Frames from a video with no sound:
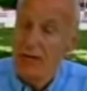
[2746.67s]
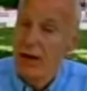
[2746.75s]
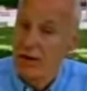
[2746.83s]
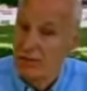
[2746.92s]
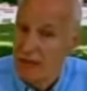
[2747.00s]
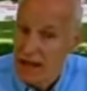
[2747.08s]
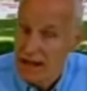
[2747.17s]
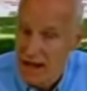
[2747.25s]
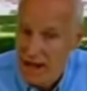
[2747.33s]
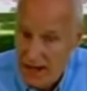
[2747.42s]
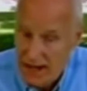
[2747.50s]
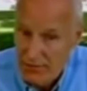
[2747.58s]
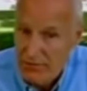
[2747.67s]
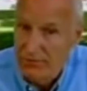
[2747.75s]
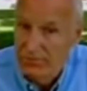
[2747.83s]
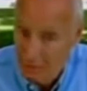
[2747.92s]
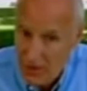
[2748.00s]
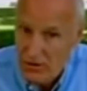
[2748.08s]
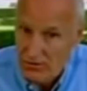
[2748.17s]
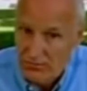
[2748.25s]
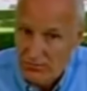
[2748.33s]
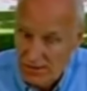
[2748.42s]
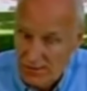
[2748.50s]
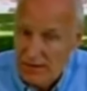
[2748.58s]
By around 9 a.m., the
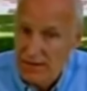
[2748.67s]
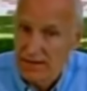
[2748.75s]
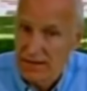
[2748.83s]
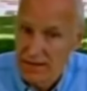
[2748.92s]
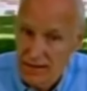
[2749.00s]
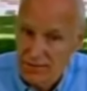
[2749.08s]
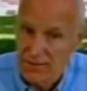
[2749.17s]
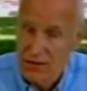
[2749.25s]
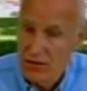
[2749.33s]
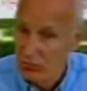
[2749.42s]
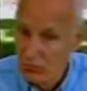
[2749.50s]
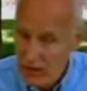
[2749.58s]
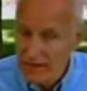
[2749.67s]
fog was beginning to lift